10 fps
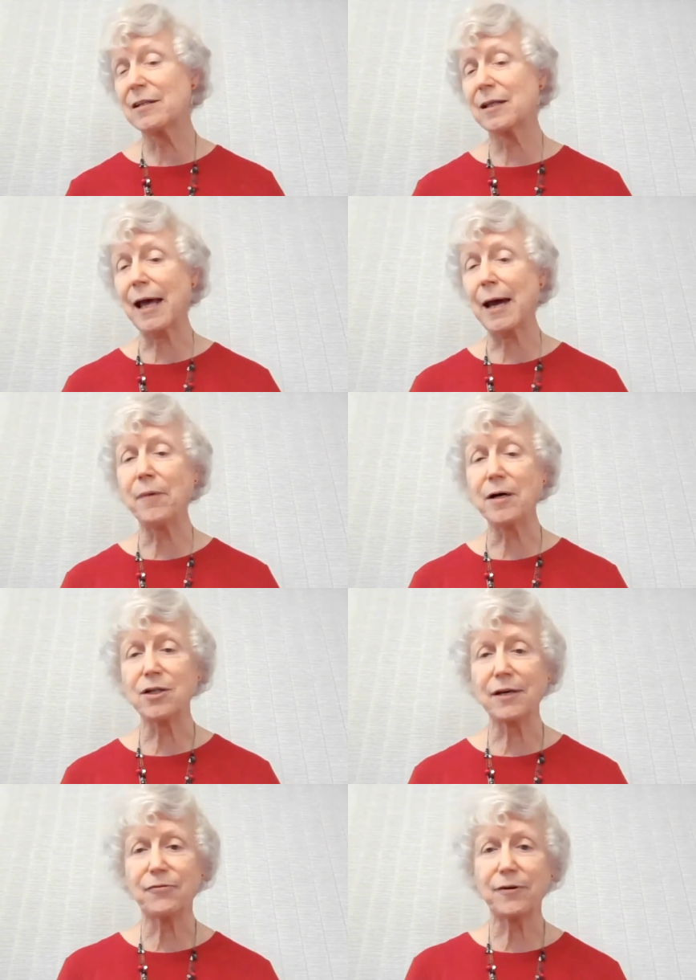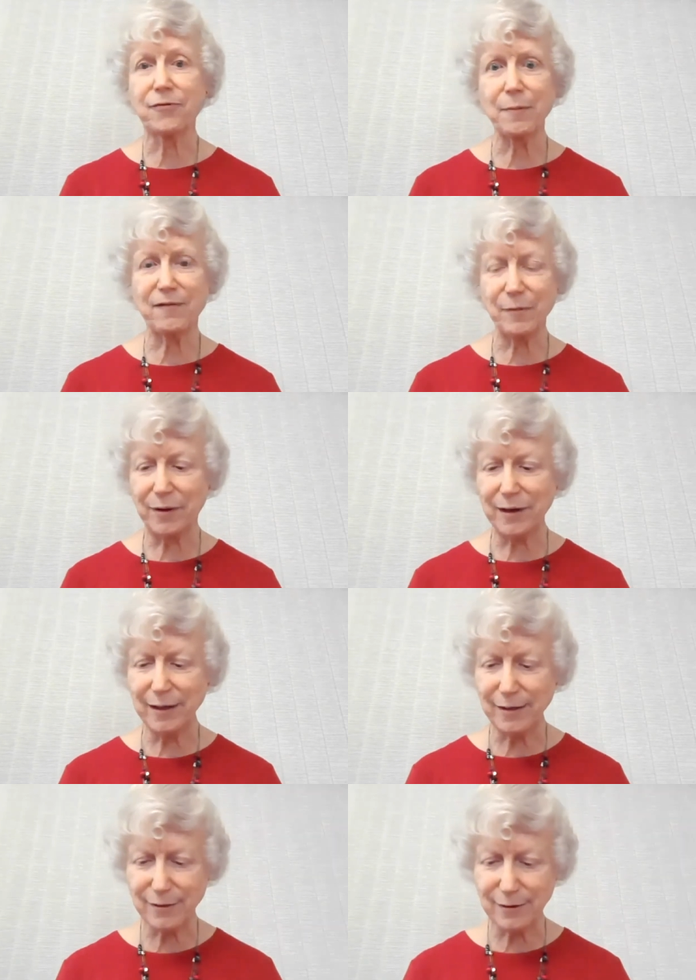isn't that much different from
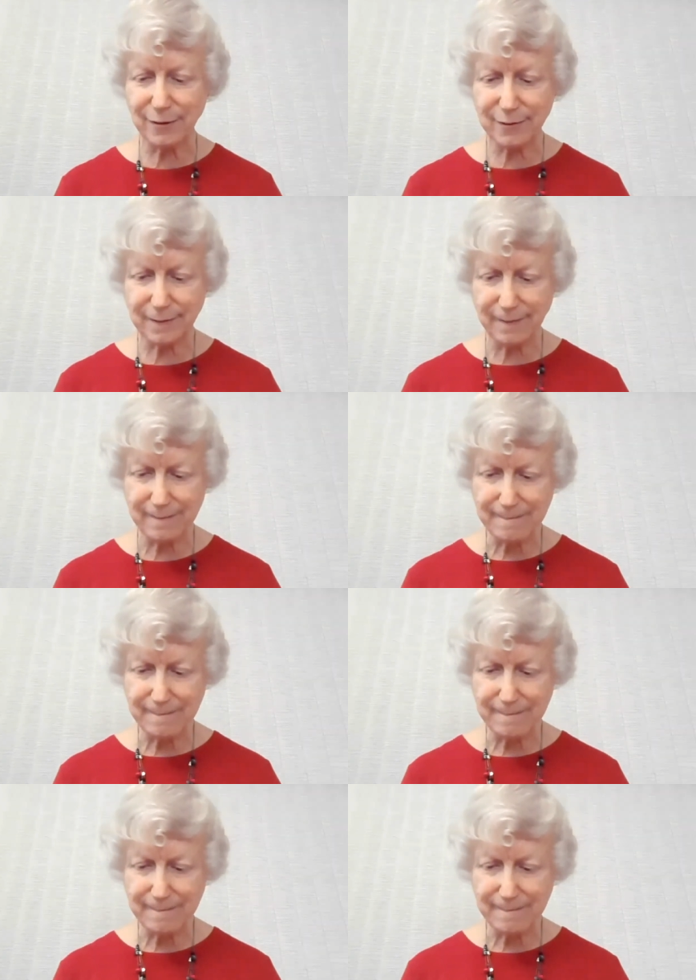everybody else's.